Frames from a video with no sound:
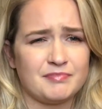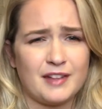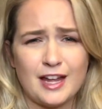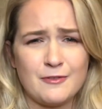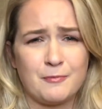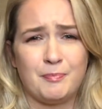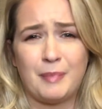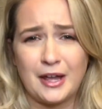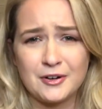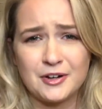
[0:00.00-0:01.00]
I have
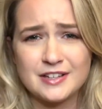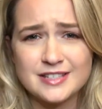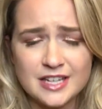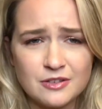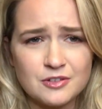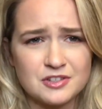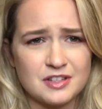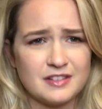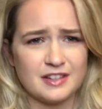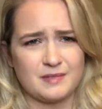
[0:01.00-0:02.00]
better concealers
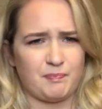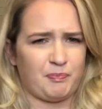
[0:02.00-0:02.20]
than this.